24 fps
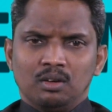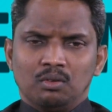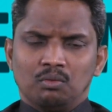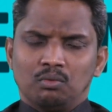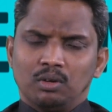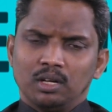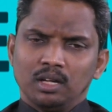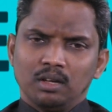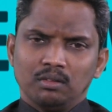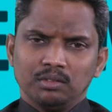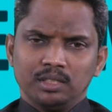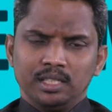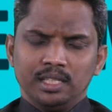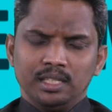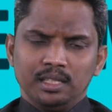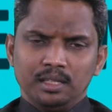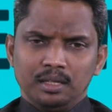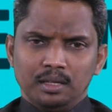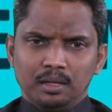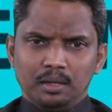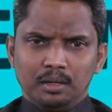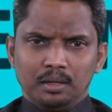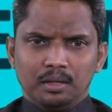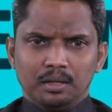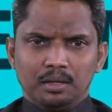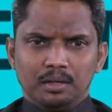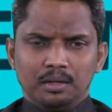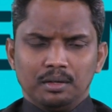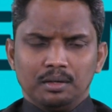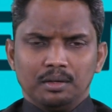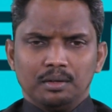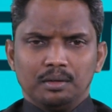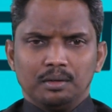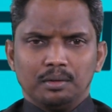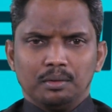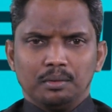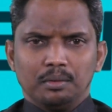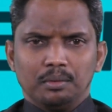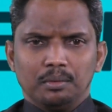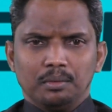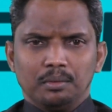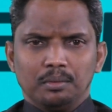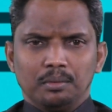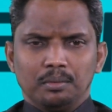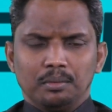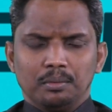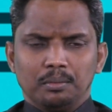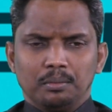One of the
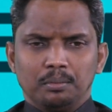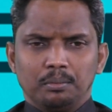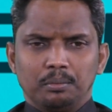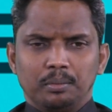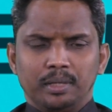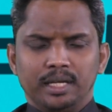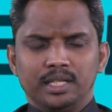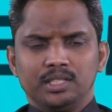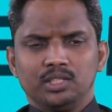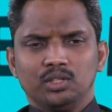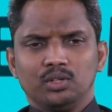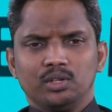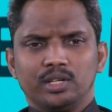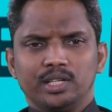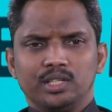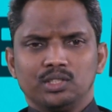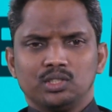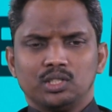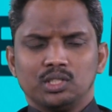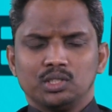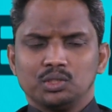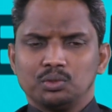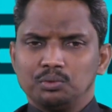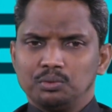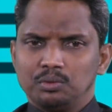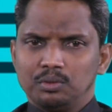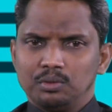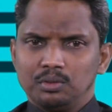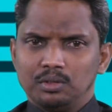major reasons,